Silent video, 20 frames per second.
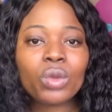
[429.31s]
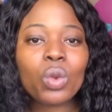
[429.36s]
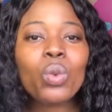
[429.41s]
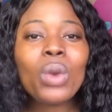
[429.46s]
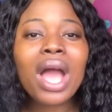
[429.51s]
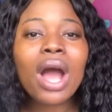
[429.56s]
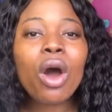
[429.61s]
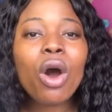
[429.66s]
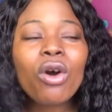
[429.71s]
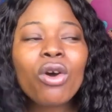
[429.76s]

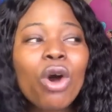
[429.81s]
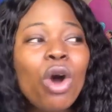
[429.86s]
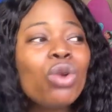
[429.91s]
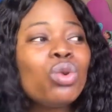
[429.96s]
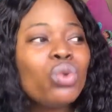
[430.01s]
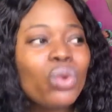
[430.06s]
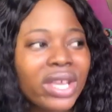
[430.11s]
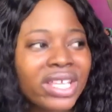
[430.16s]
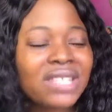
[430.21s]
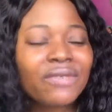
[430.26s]
We are
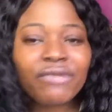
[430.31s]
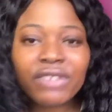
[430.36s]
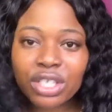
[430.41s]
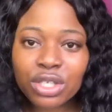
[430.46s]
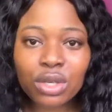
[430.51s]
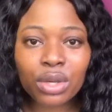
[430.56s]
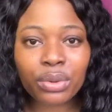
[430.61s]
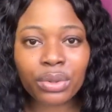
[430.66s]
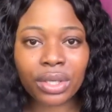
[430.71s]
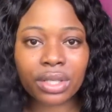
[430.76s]
always
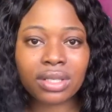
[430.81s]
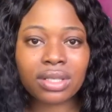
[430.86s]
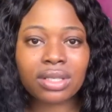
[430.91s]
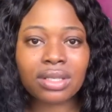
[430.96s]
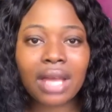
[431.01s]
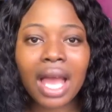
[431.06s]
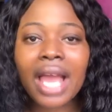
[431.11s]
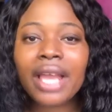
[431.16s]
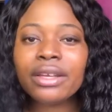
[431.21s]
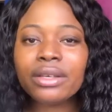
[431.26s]

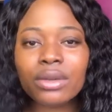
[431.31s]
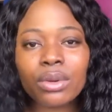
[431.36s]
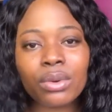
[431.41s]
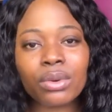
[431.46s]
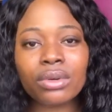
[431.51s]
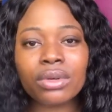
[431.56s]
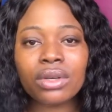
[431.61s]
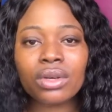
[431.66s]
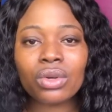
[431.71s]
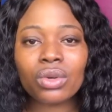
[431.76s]
victorious. I
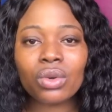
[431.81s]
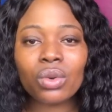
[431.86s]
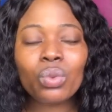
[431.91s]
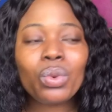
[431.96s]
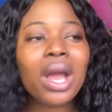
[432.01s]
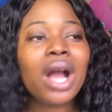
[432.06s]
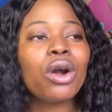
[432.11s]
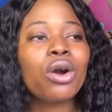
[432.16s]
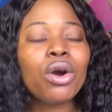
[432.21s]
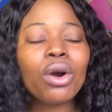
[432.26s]
know.
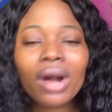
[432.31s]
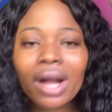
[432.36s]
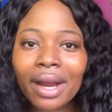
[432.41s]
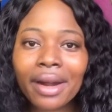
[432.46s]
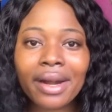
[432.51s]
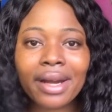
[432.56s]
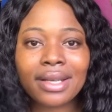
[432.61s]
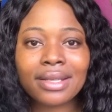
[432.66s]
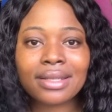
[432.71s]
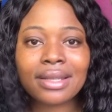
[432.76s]
We are
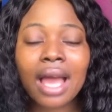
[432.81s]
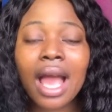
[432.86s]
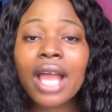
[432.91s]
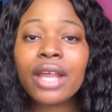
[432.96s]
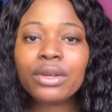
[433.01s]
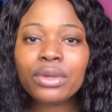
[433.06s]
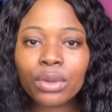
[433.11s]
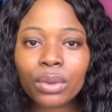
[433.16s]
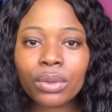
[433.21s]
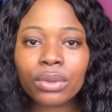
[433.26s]
conquerors.
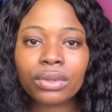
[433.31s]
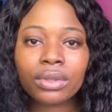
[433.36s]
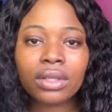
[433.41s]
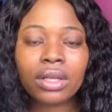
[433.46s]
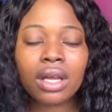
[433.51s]
I know.